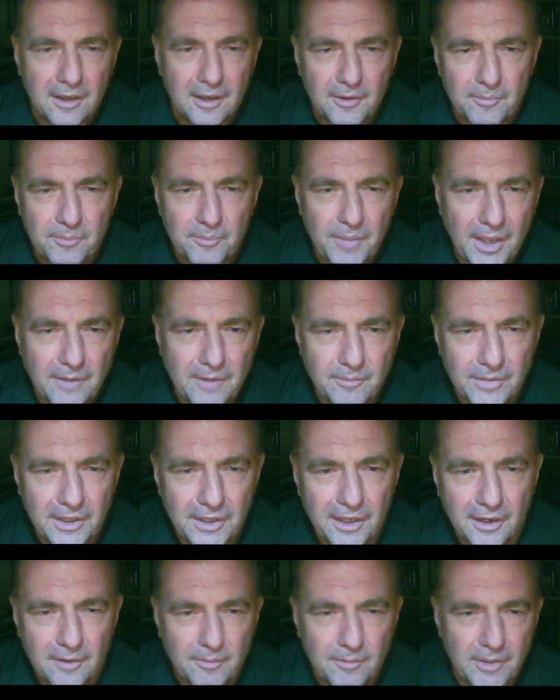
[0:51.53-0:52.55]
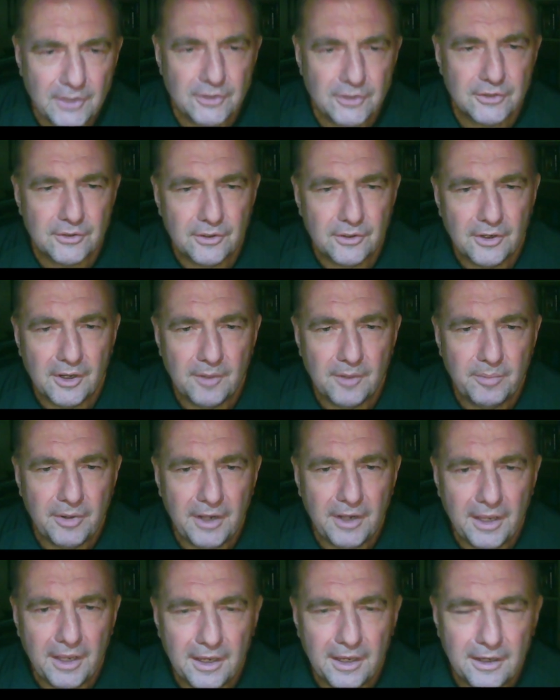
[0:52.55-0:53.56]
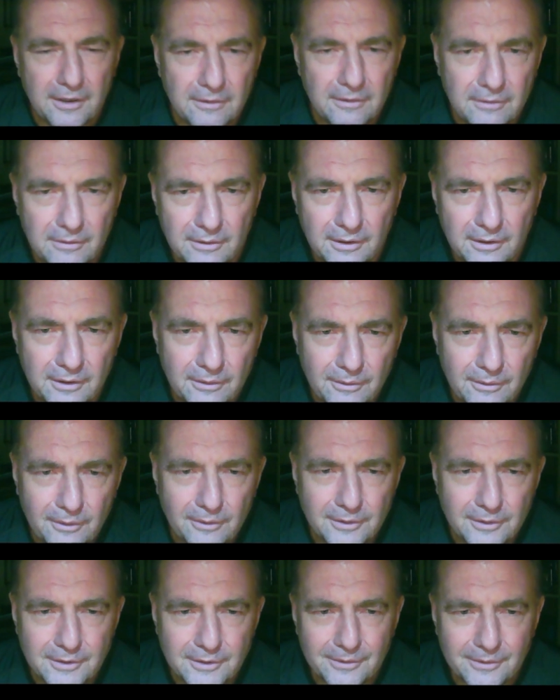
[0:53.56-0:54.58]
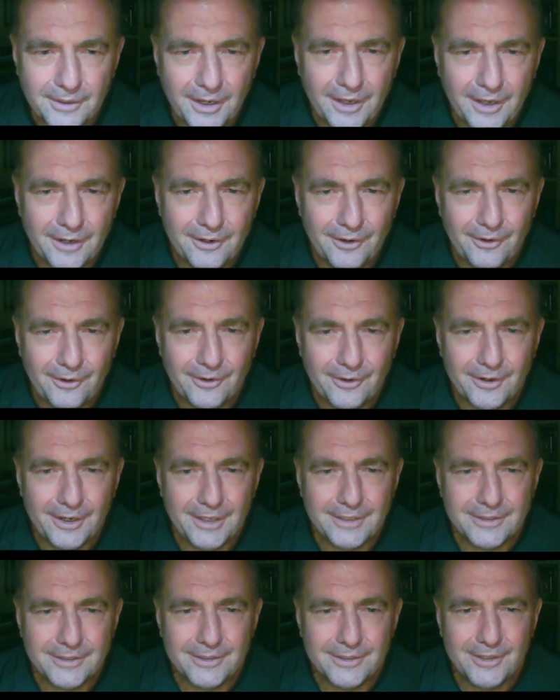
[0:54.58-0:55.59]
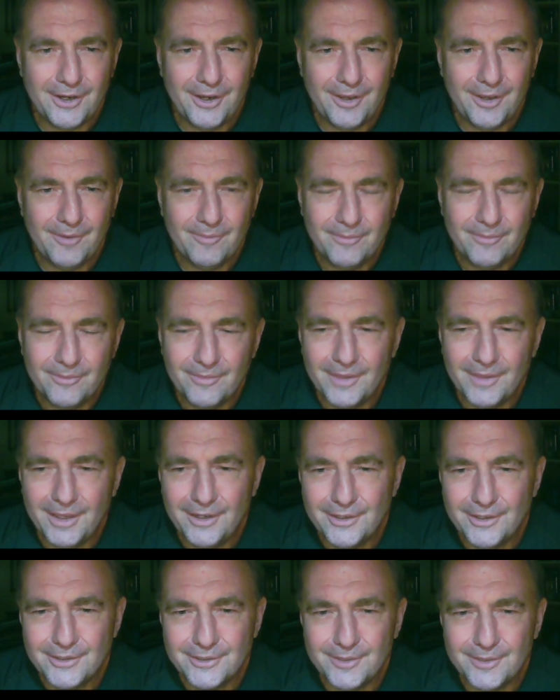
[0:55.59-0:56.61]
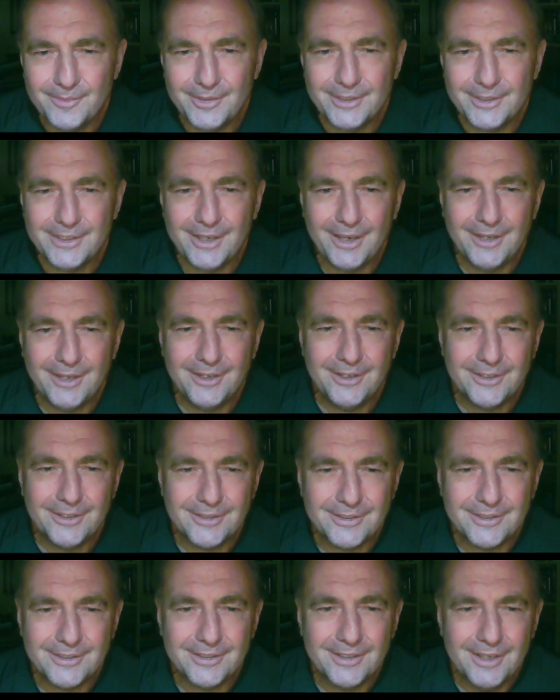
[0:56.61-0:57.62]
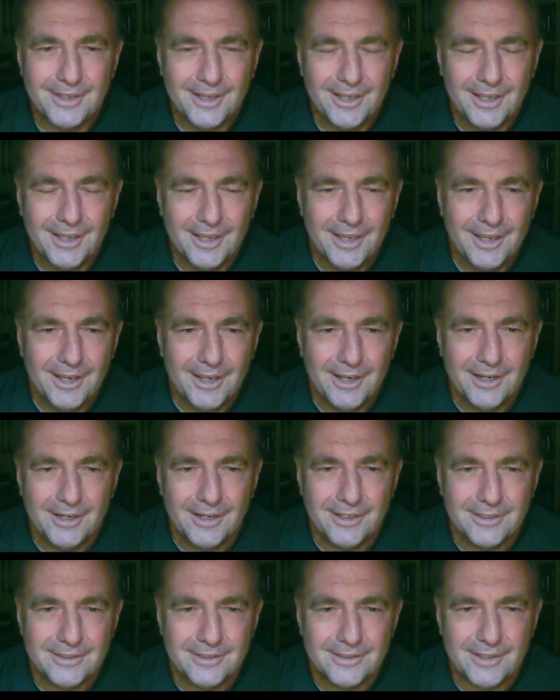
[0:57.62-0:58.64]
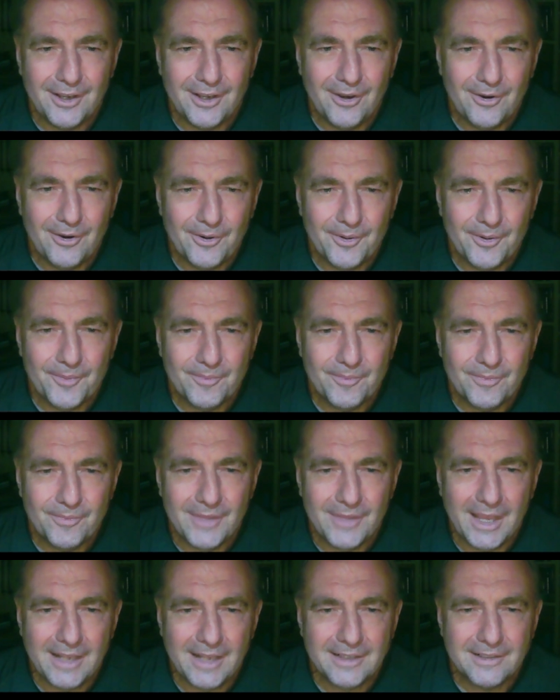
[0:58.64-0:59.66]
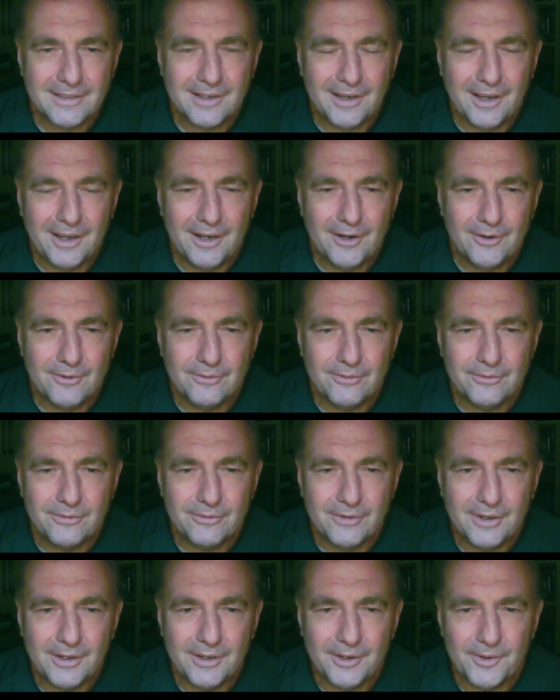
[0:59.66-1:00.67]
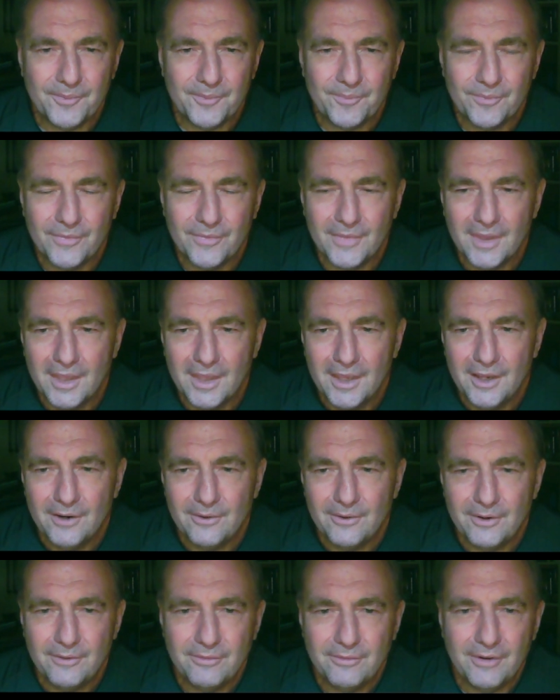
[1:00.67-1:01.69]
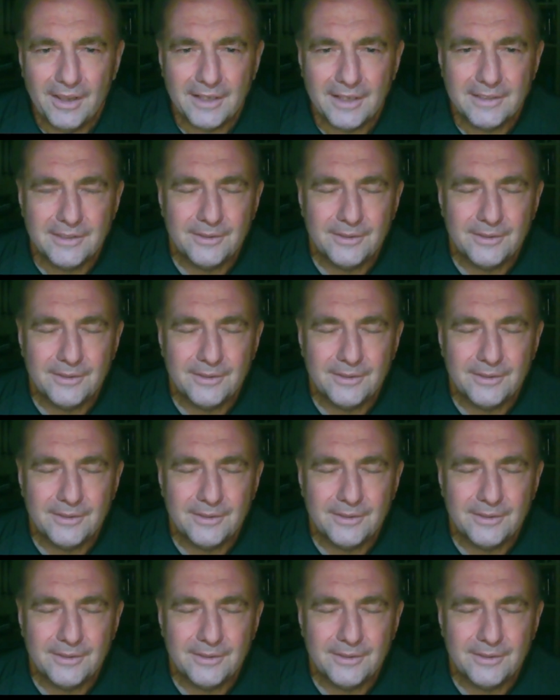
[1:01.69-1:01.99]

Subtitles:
Ben, being a much stronger player, also had a lot less time in a simultaneous, so that kind of reflects a